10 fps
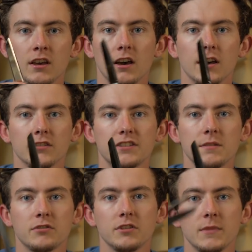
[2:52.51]
They're
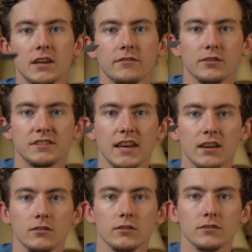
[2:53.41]
typically made for
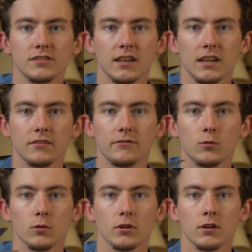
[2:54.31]
tailors and
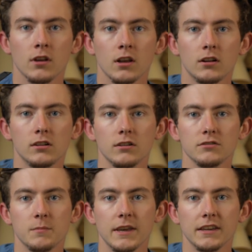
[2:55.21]
for
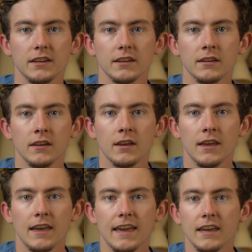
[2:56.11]
clothes making,
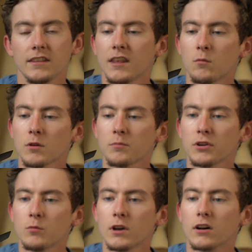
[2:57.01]
and they work
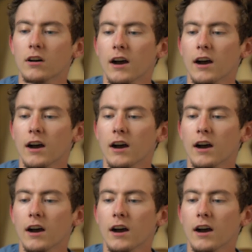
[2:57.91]
pretty well.